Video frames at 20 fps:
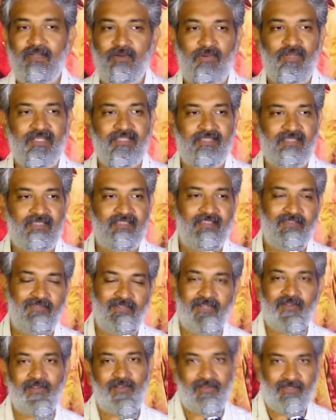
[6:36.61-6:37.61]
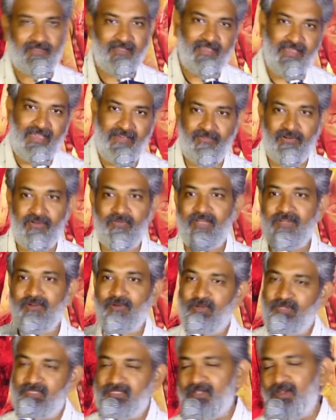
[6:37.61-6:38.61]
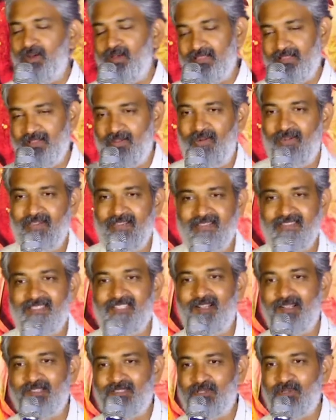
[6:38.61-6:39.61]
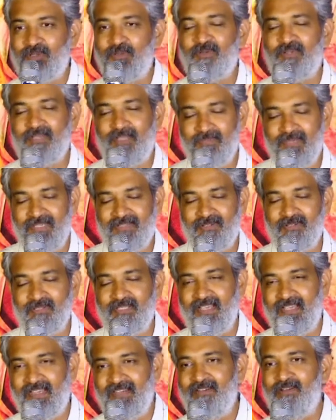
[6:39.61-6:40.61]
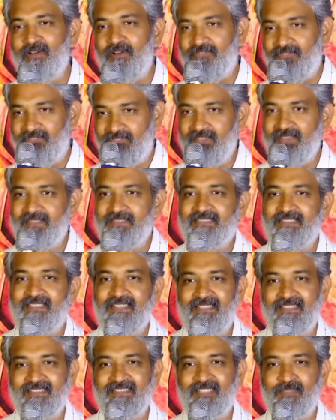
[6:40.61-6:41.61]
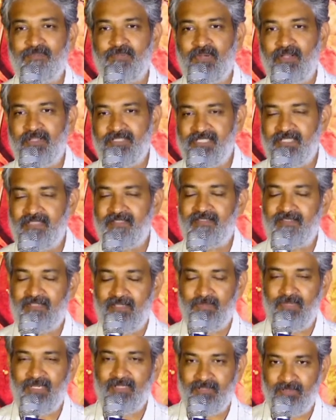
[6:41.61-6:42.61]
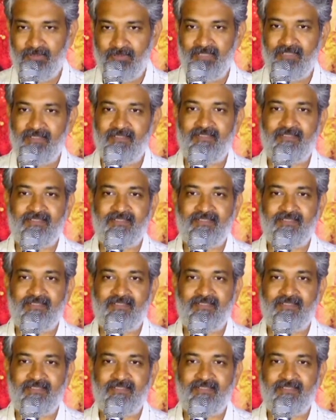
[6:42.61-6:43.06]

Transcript: Now I think even everyone knows, all the audience also know, coming to the end of the project, coming to the